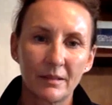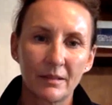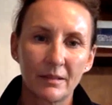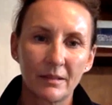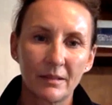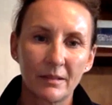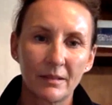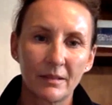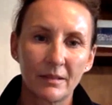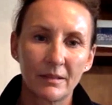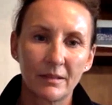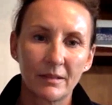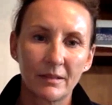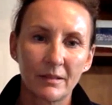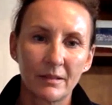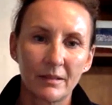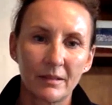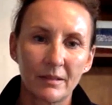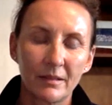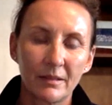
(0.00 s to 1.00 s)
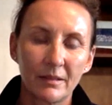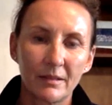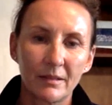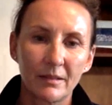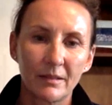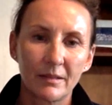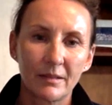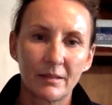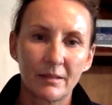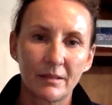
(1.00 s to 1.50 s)

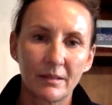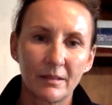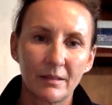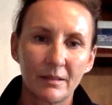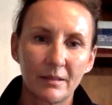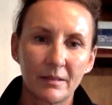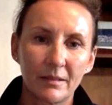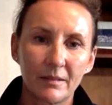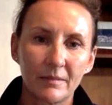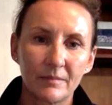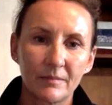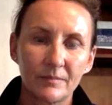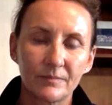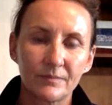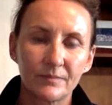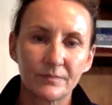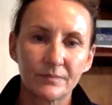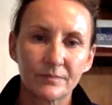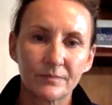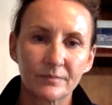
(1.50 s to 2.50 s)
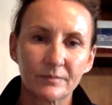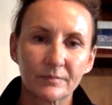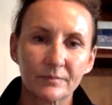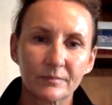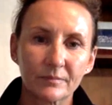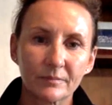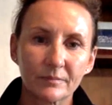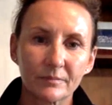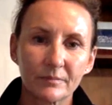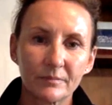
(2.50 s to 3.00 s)

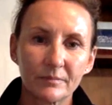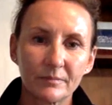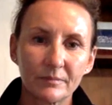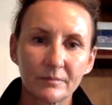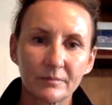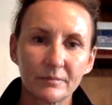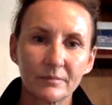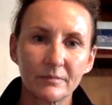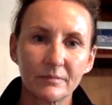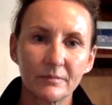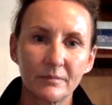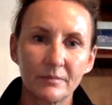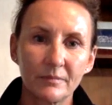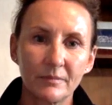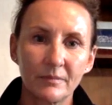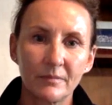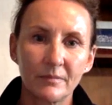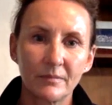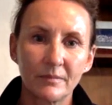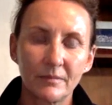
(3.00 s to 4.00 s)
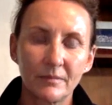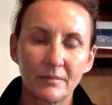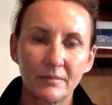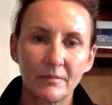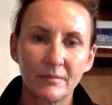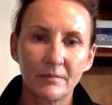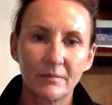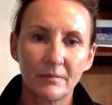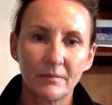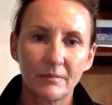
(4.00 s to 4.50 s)

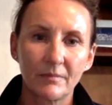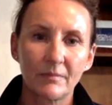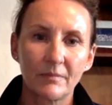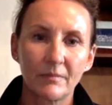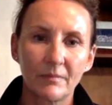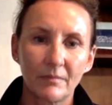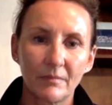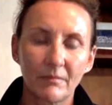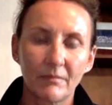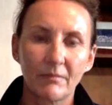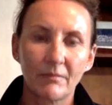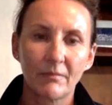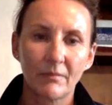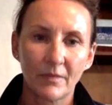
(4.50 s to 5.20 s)
(not speaking)